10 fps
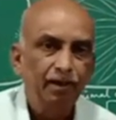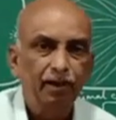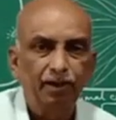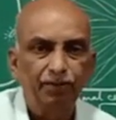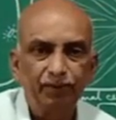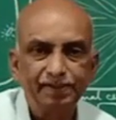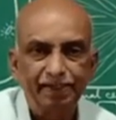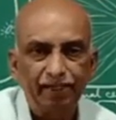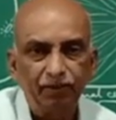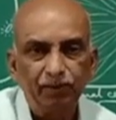However,
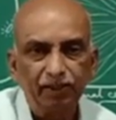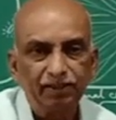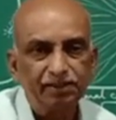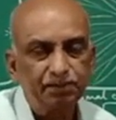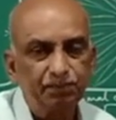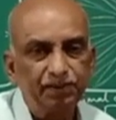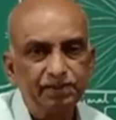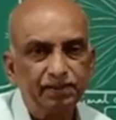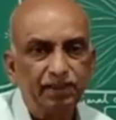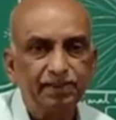cytokinesis means
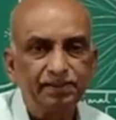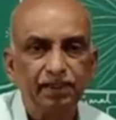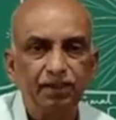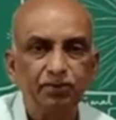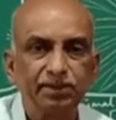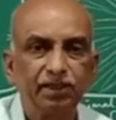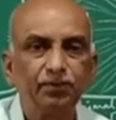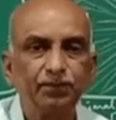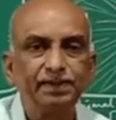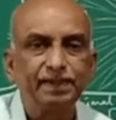it is the division of
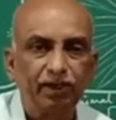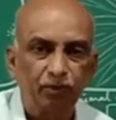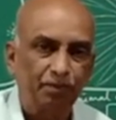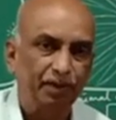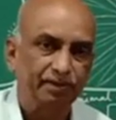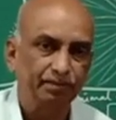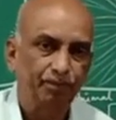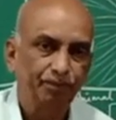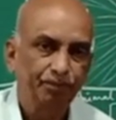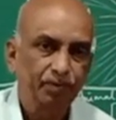the cytoplasm,
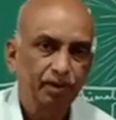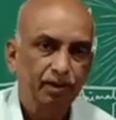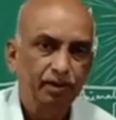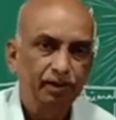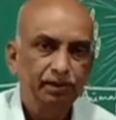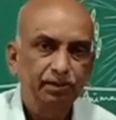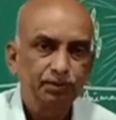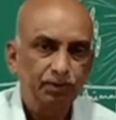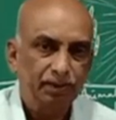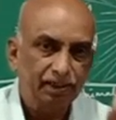so
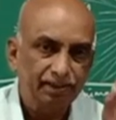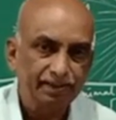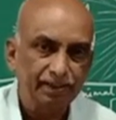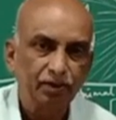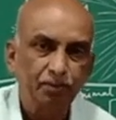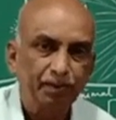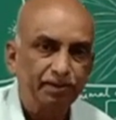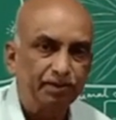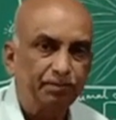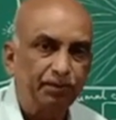that the
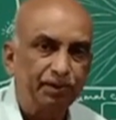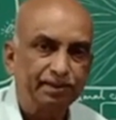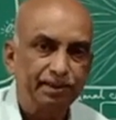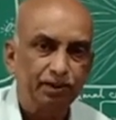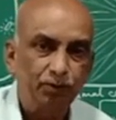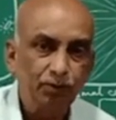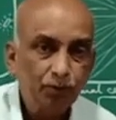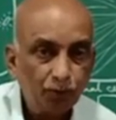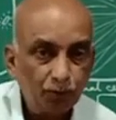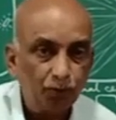cytoplasm divides into
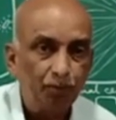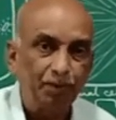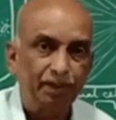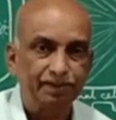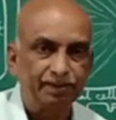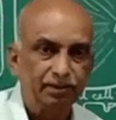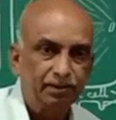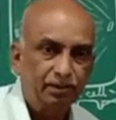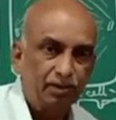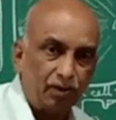two parts
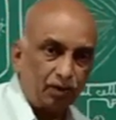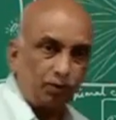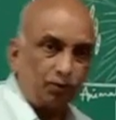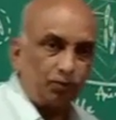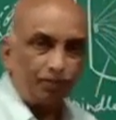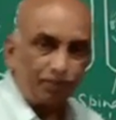or two